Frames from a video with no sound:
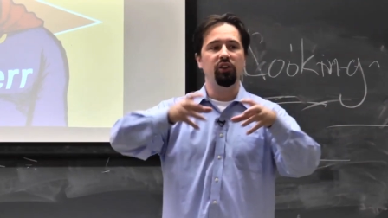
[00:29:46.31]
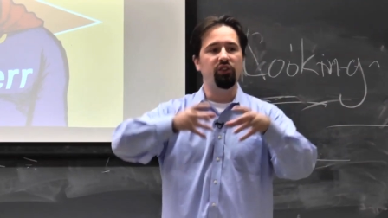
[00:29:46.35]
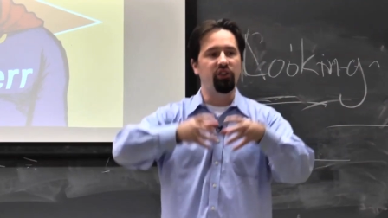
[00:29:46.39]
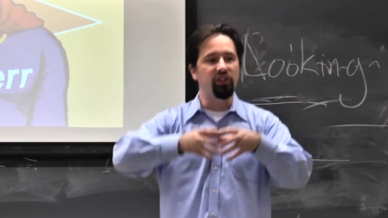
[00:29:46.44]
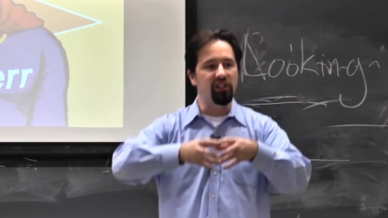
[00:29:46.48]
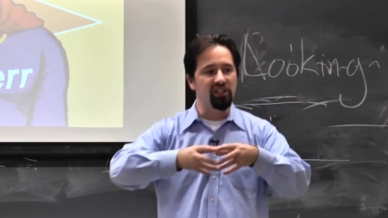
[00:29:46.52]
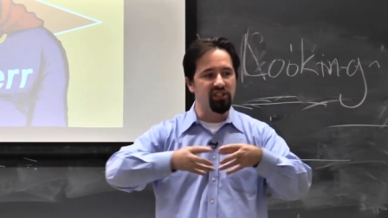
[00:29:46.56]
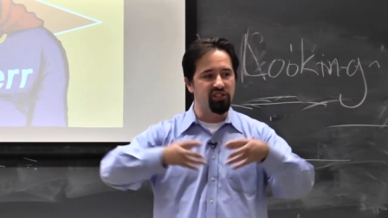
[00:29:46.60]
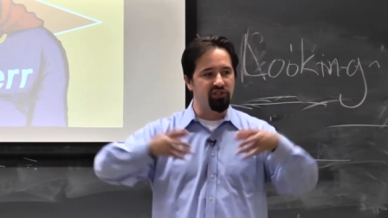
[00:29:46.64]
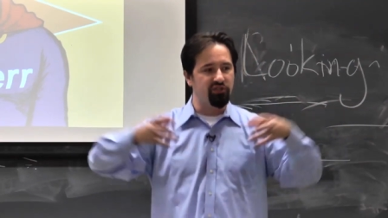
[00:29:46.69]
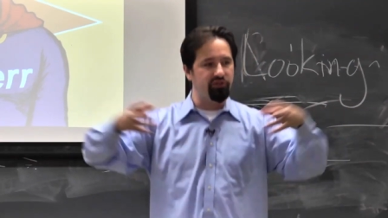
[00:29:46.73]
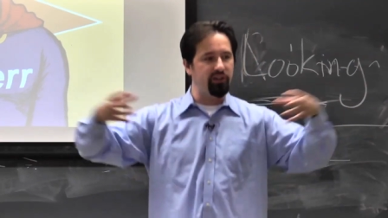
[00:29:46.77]

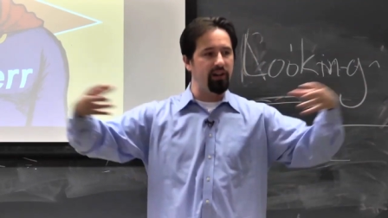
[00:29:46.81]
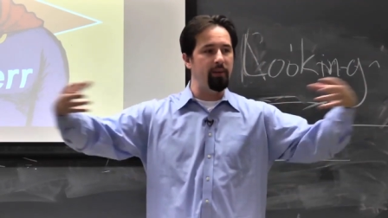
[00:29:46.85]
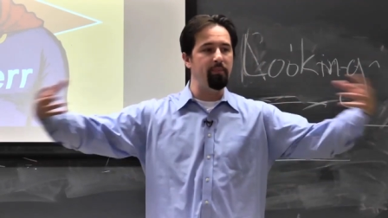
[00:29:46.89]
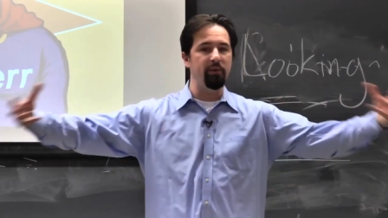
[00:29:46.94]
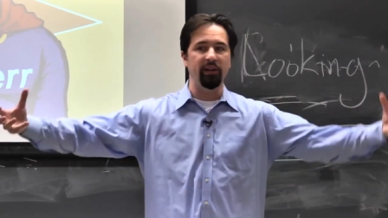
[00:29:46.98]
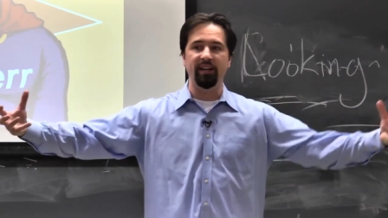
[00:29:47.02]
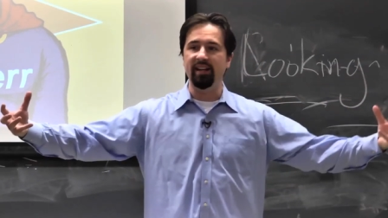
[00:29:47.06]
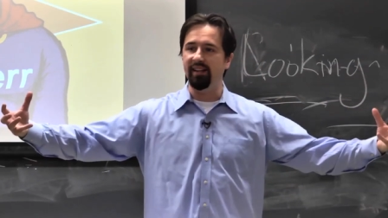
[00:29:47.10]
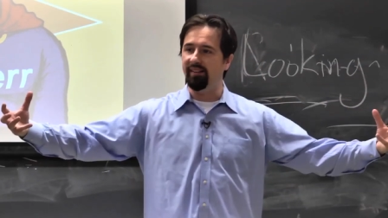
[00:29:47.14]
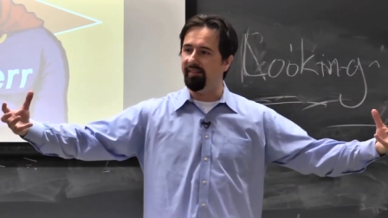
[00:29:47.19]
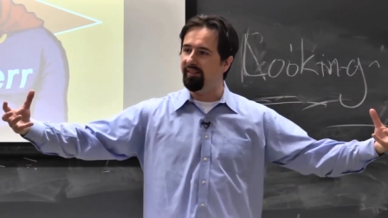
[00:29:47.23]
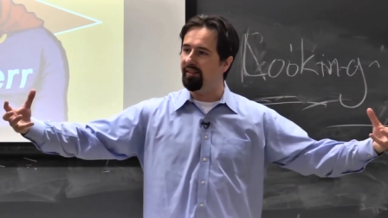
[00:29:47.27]

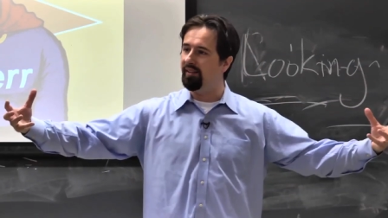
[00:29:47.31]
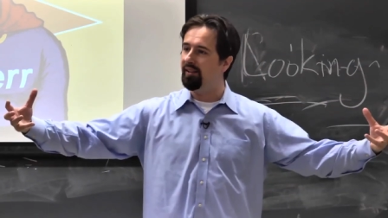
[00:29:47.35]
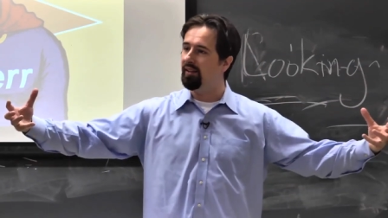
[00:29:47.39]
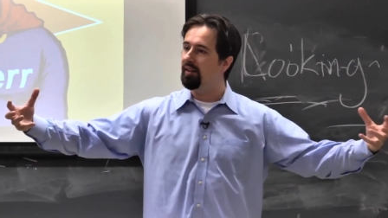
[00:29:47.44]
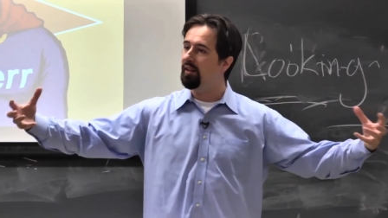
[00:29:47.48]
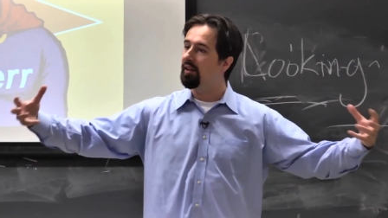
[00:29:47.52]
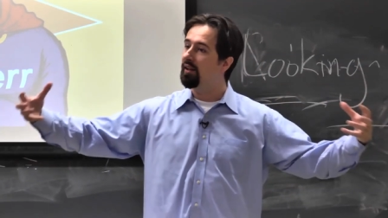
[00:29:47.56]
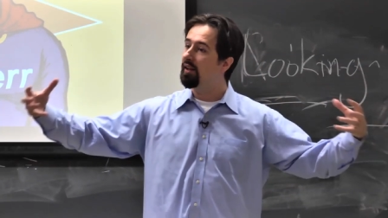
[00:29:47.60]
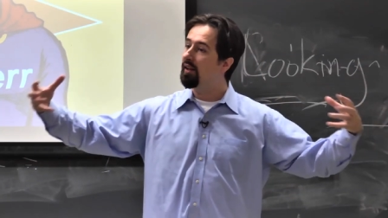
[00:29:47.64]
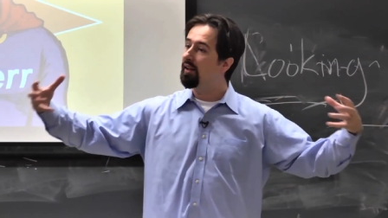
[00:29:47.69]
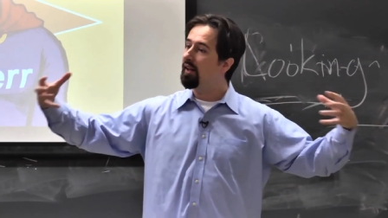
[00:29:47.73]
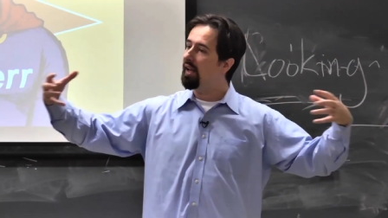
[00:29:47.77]
distributed
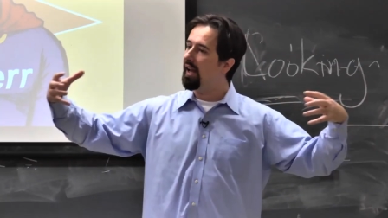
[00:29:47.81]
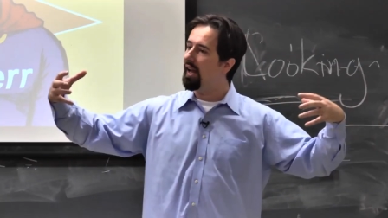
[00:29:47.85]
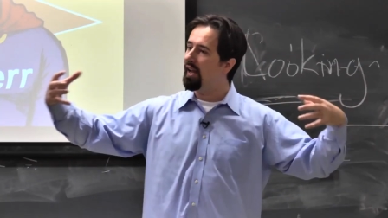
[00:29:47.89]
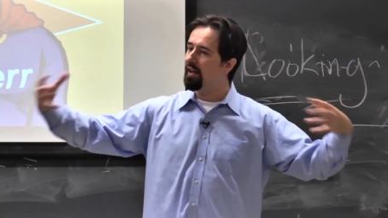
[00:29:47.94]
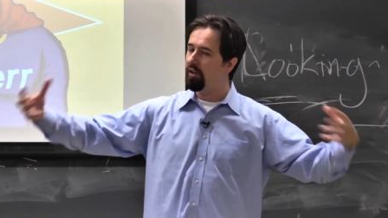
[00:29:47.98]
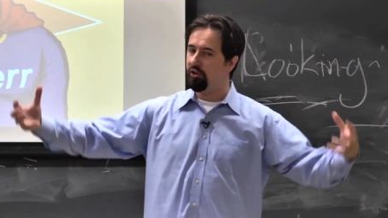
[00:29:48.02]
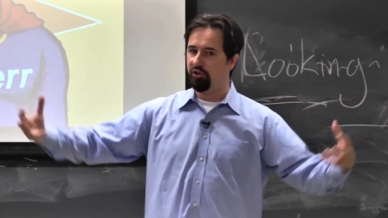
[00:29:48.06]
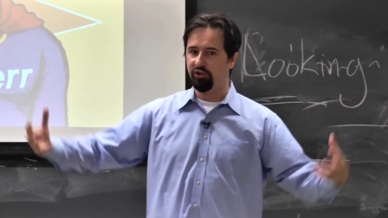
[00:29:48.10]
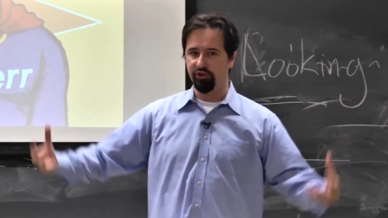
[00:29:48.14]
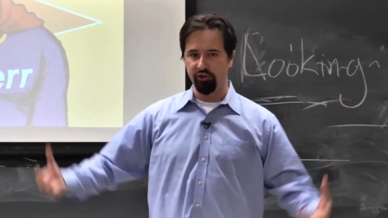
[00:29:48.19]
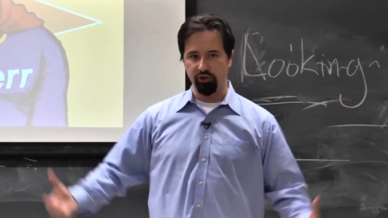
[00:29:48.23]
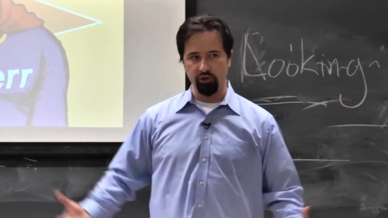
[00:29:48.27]

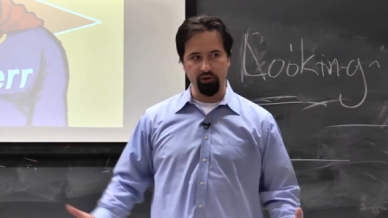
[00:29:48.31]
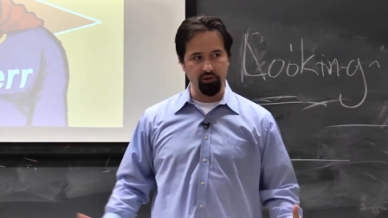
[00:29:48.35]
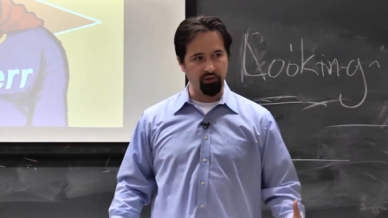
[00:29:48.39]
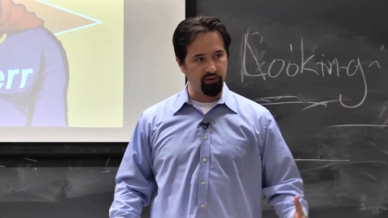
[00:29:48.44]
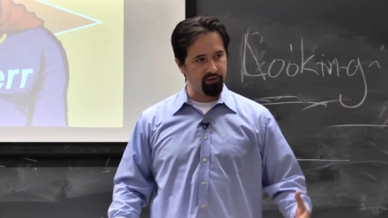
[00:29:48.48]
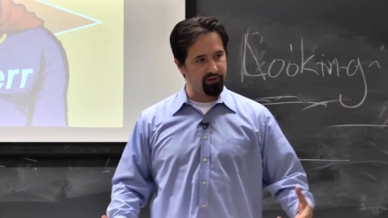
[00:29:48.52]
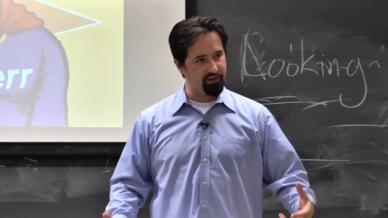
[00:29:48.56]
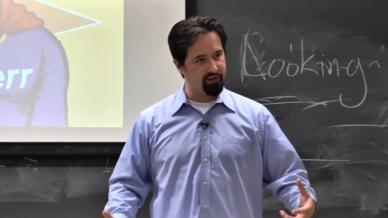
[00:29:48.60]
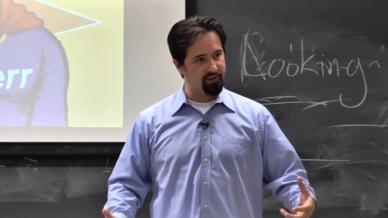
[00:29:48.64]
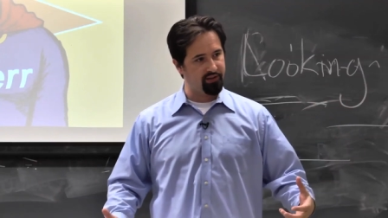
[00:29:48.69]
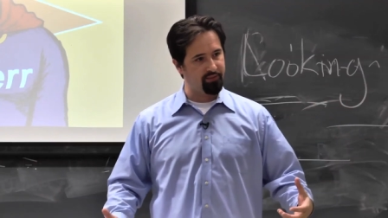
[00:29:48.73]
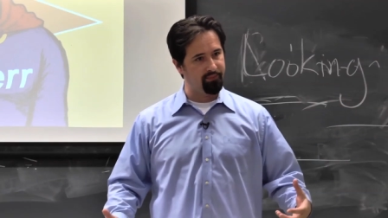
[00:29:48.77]
inner
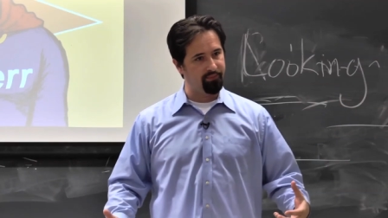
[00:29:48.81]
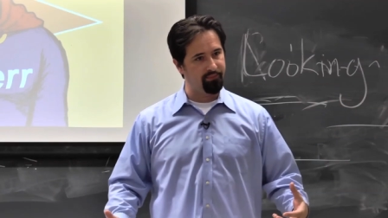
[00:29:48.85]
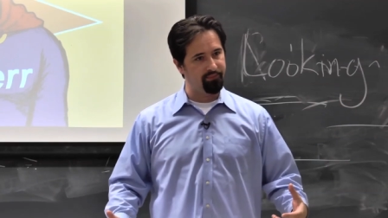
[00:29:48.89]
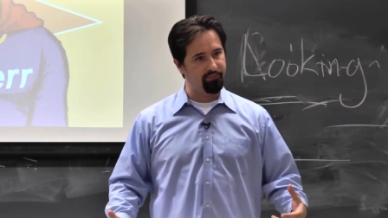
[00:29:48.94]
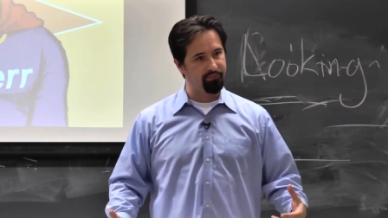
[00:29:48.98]
circles.